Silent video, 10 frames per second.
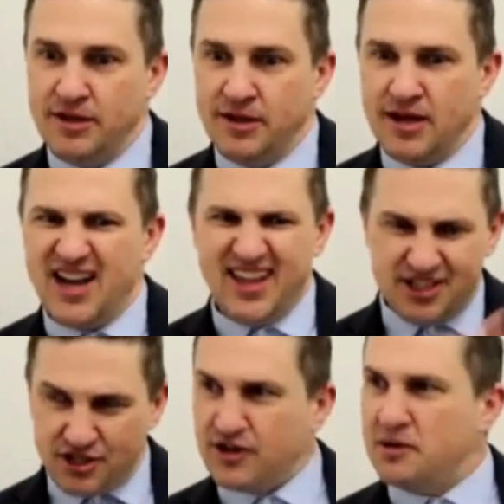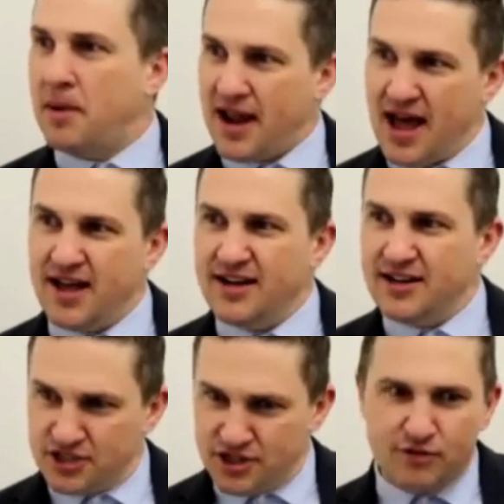I then started planning it and
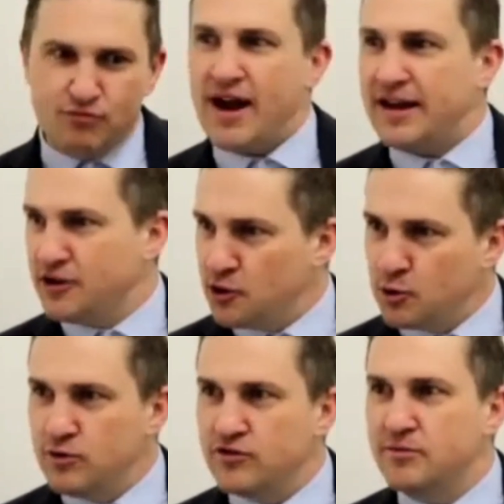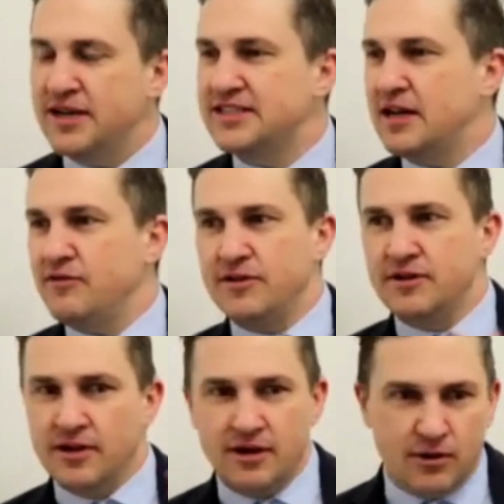started writing goals for myself and
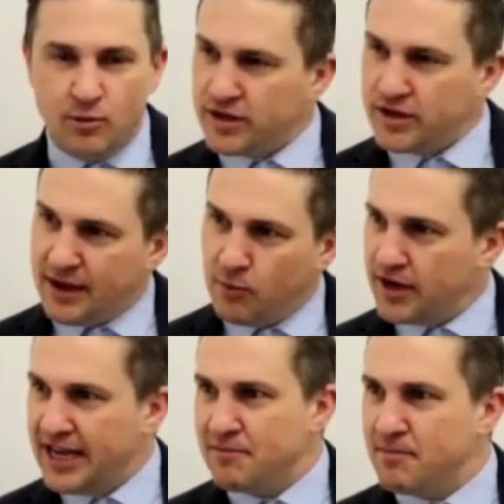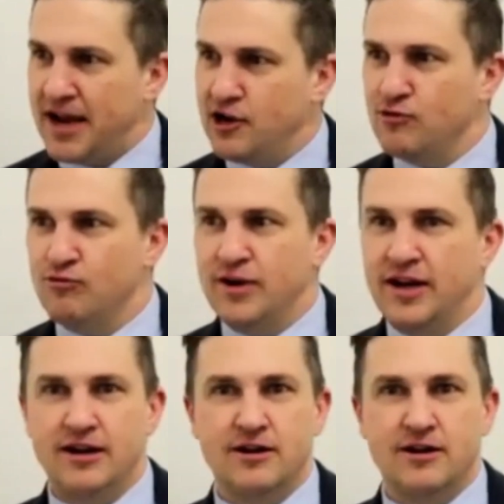what do I want to get in my career.